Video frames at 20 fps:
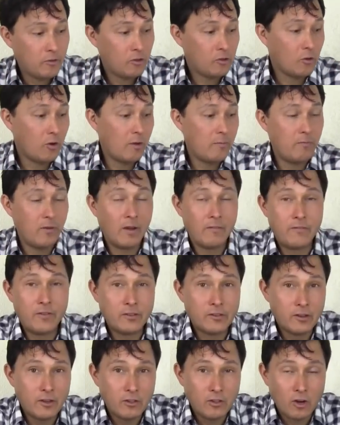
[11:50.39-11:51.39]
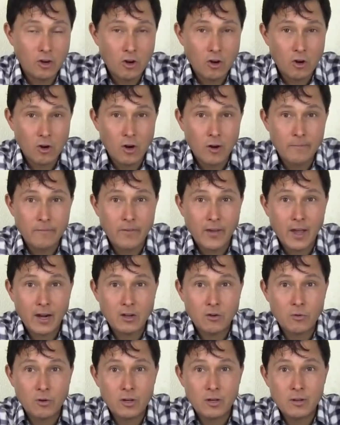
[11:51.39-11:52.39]
So I visited the Hurom
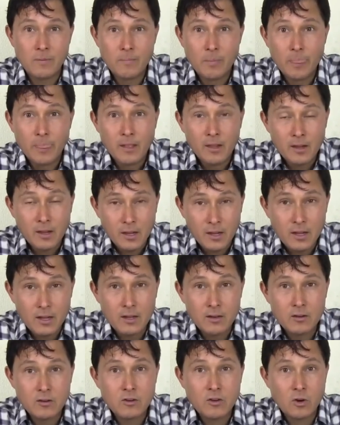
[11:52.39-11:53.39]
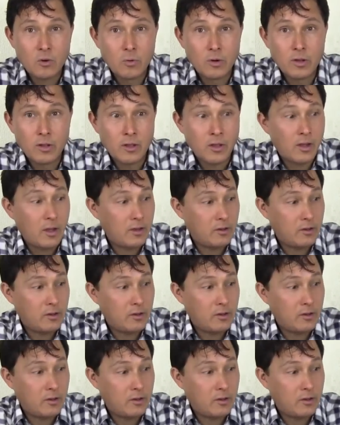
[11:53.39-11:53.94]
factory in Korea.